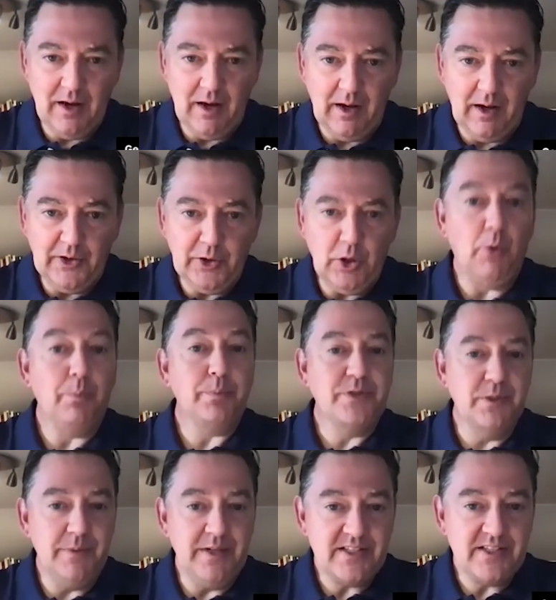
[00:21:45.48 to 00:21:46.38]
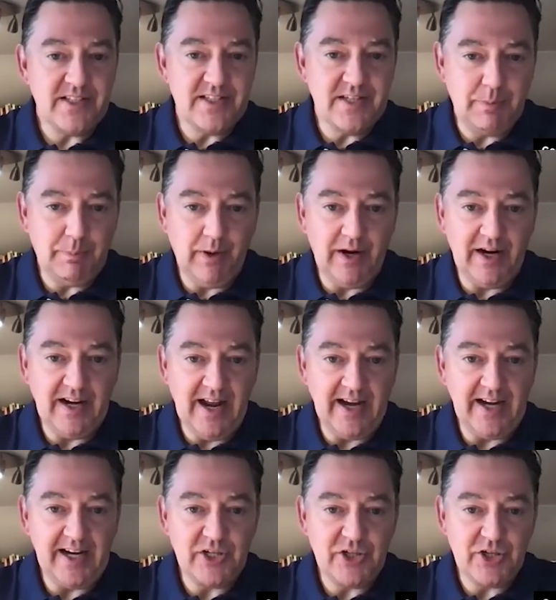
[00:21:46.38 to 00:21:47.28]
an optimist by
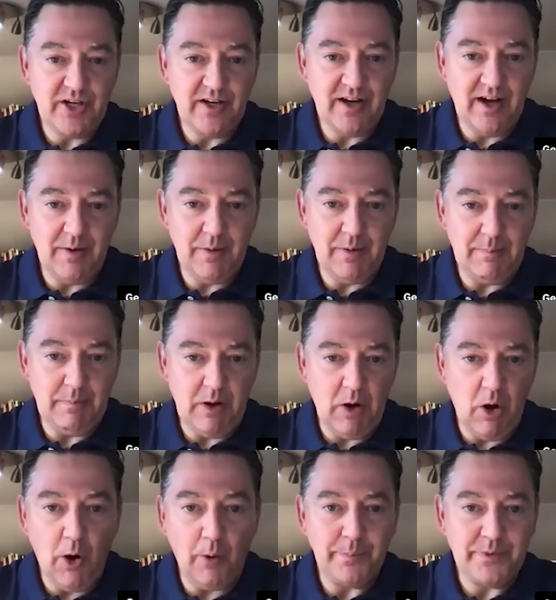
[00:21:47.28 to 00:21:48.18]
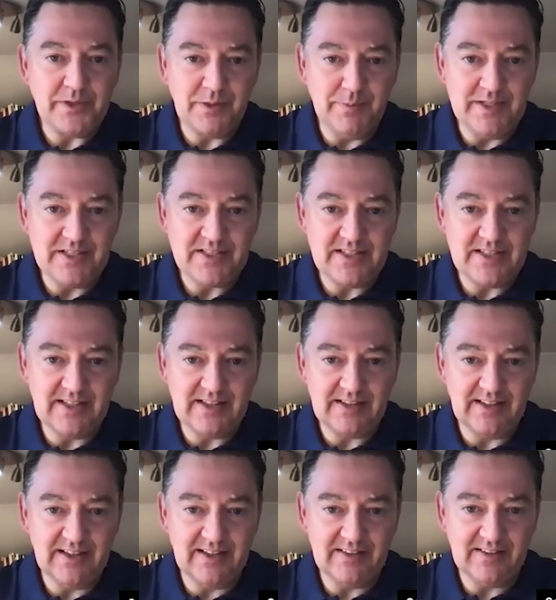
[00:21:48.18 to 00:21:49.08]
nature. I'm optimistic
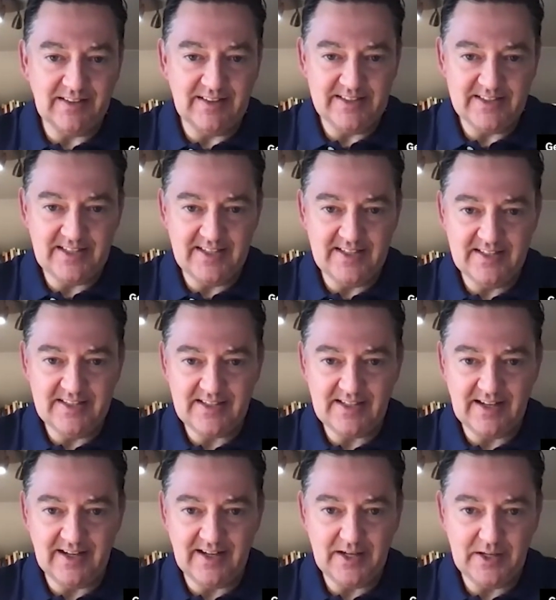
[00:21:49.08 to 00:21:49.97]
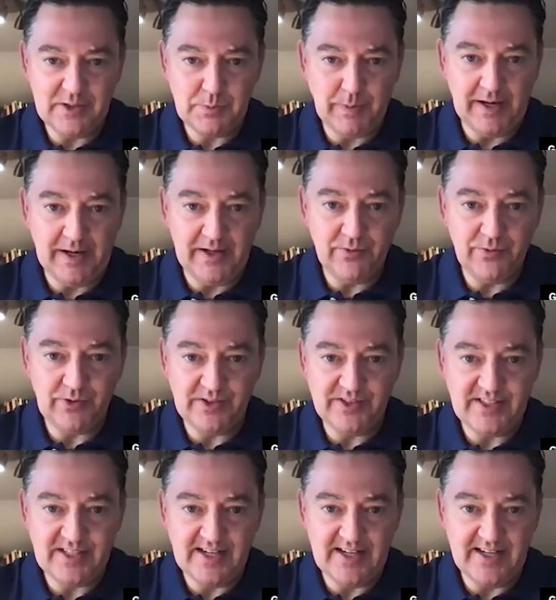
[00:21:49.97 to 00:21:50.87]
that this is as painful
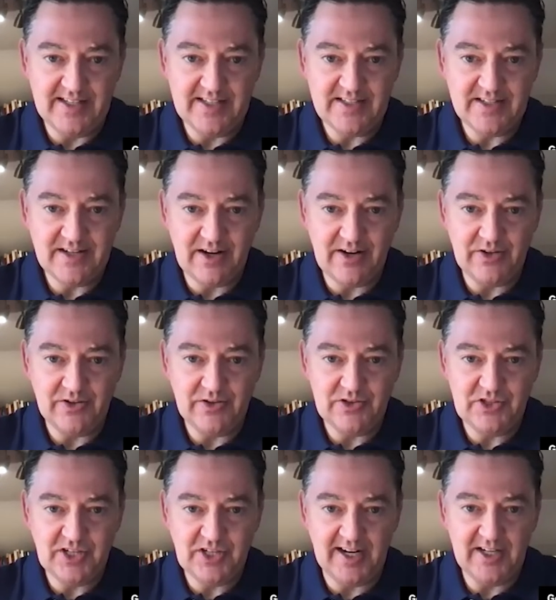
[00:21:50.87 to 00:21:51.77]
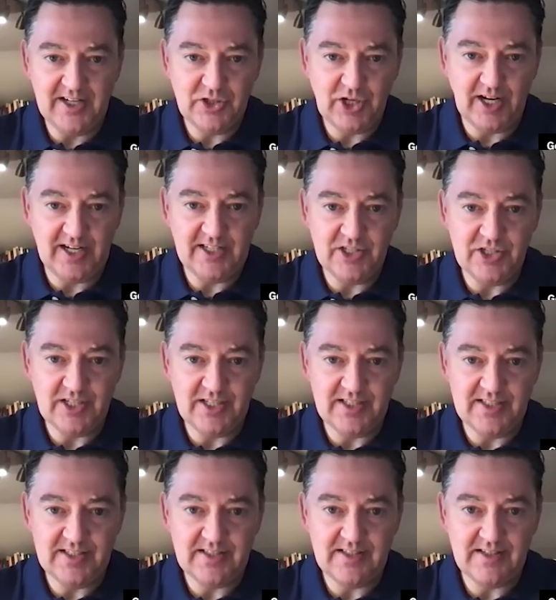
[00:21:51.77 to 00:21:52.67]
as it is. Change
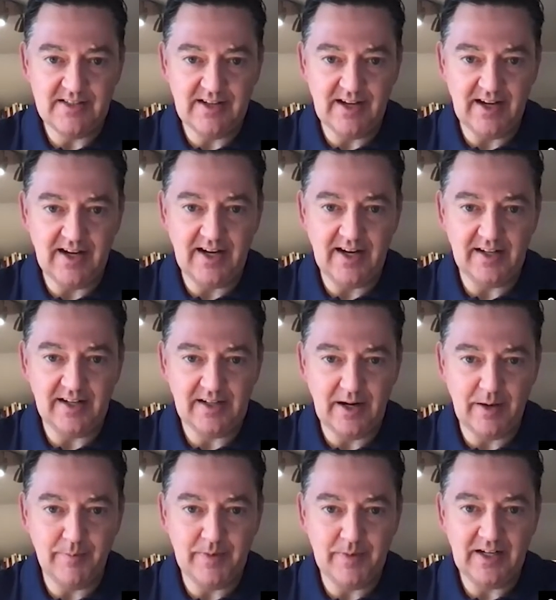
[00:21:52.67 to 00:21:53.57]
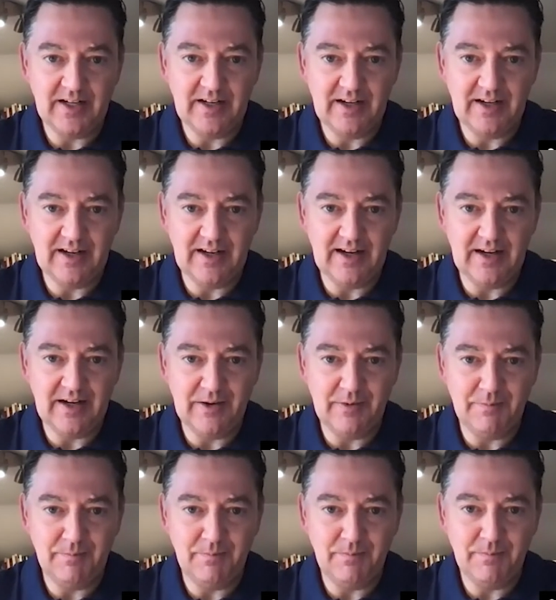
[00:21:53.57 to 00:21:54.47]
is coming,
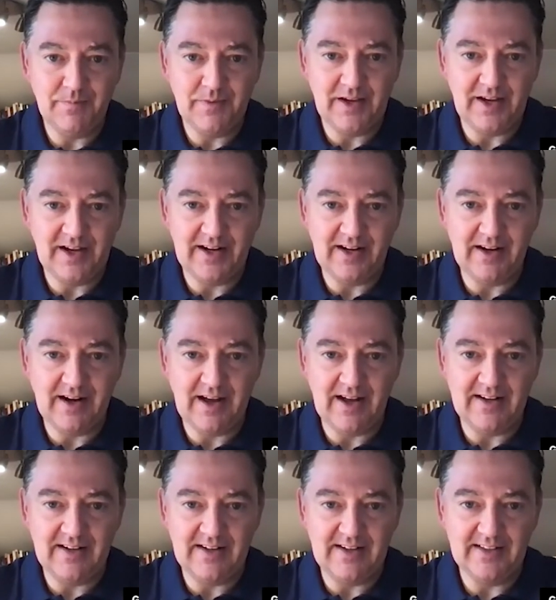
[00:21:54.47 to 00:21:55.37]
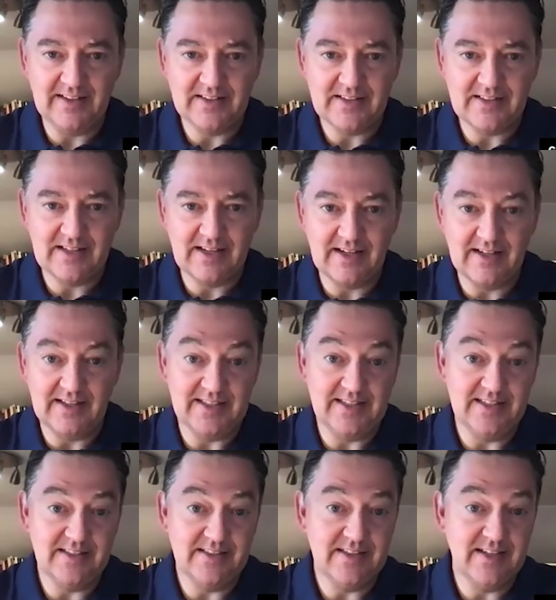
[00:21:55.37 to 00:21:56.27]
and it
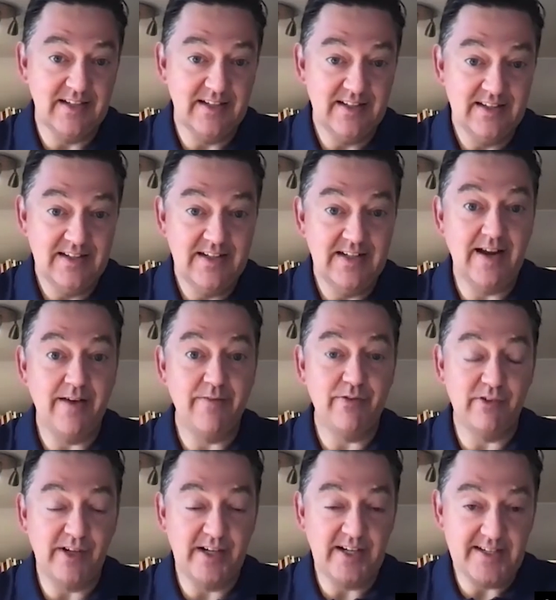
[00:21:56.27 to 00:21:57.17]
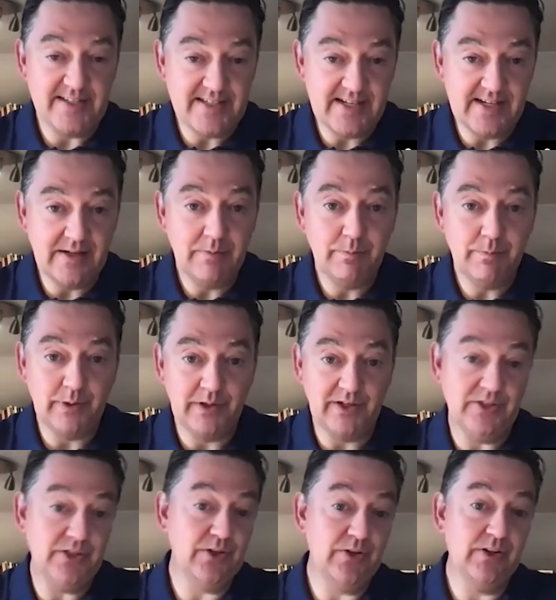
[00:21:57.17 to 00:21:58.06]
is never easy, but I
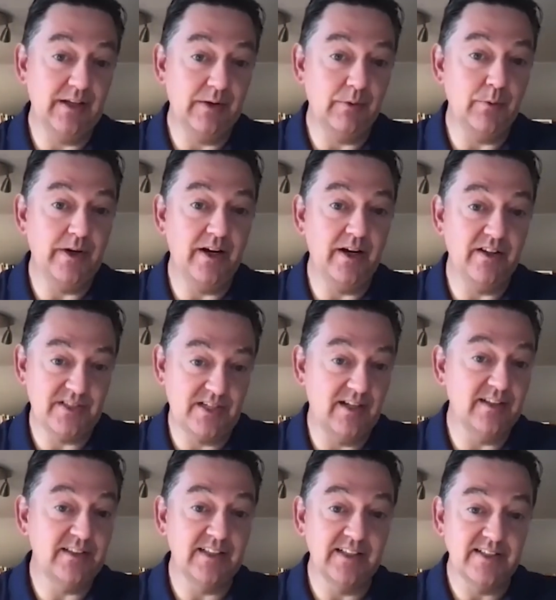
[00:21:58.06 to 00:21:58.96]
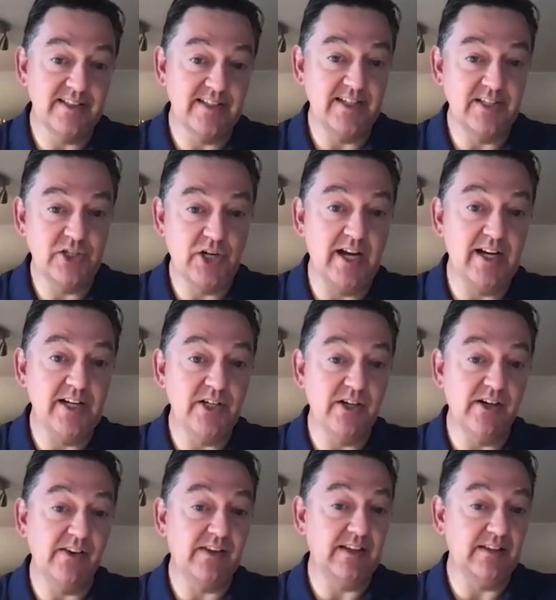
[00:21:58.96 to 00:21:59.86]
do think we are starting to see change,
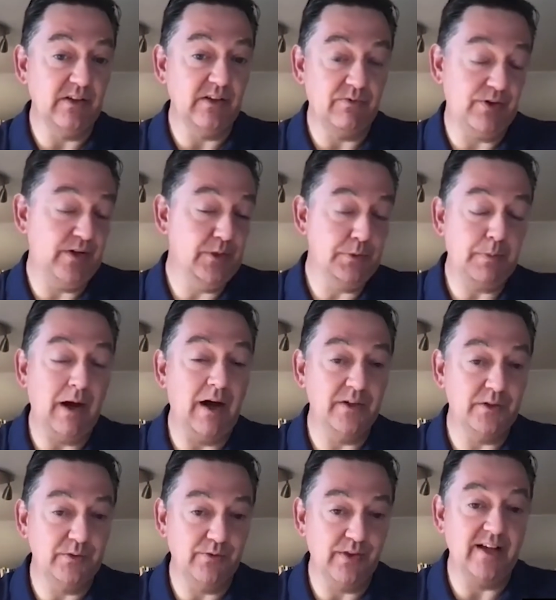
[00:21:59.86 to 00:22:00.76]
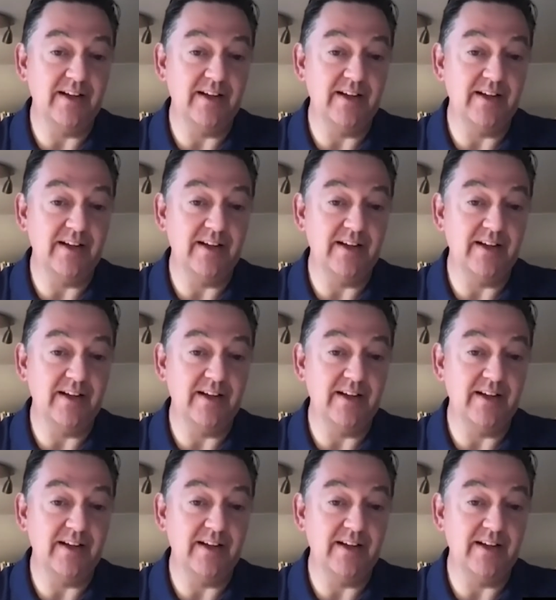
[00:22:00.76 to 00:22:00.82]
and I think the first part of that